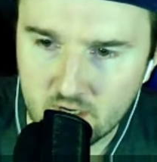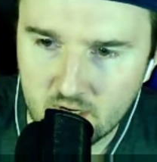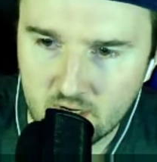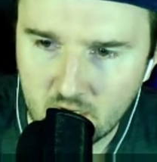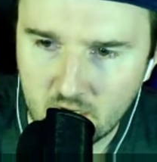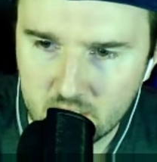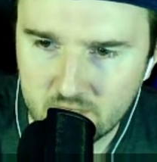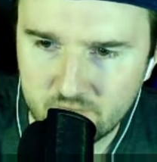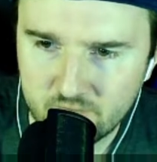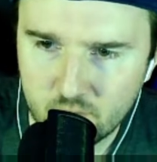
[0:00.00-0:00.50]

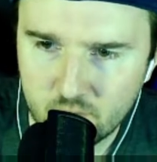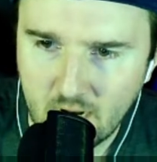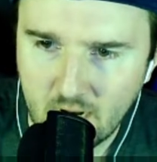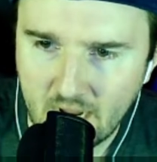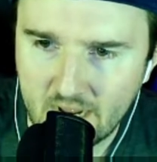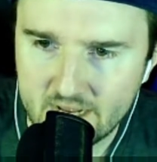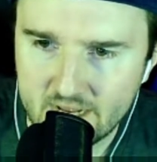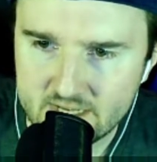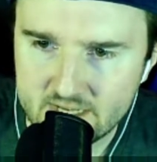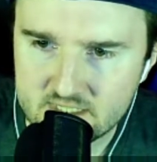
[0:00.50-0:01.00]
I'll give you
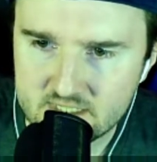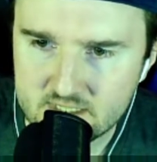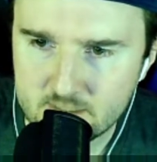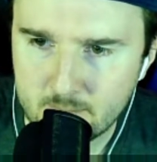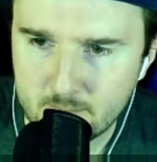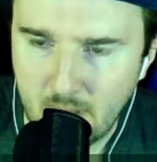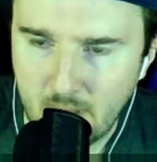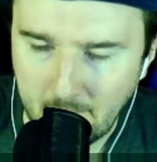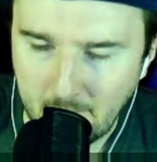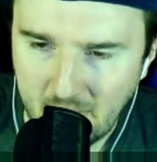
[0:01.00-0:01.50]
guys
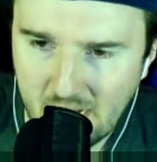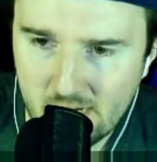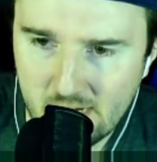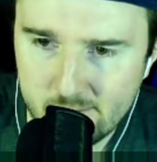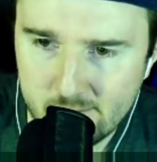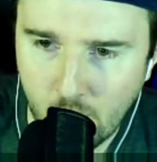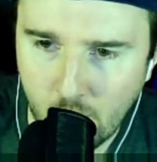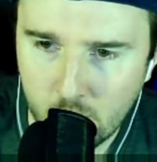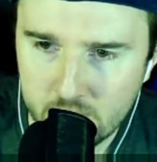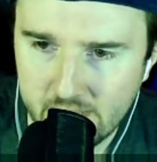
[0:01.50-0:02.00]
my main
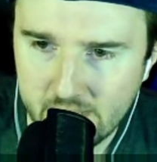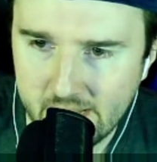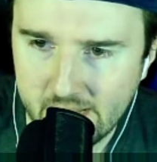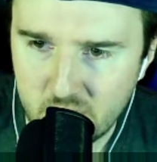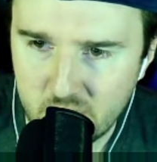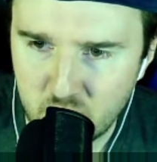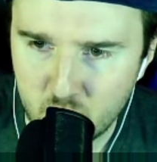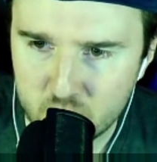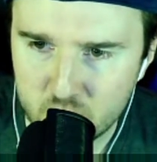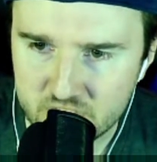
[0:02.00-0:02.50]

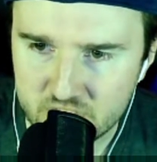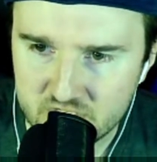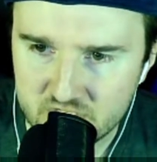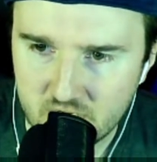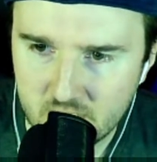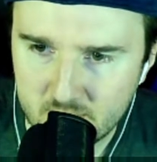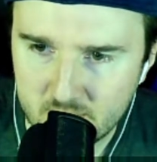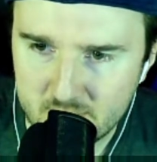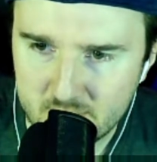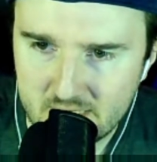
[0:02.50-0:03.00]
parlay, which is
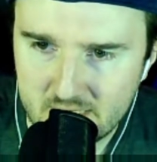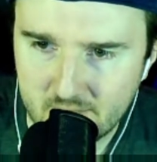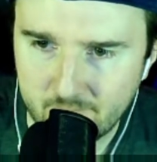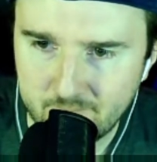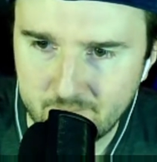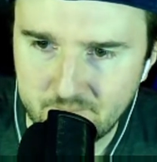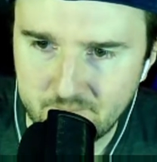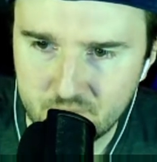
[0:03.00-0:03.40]
gonna be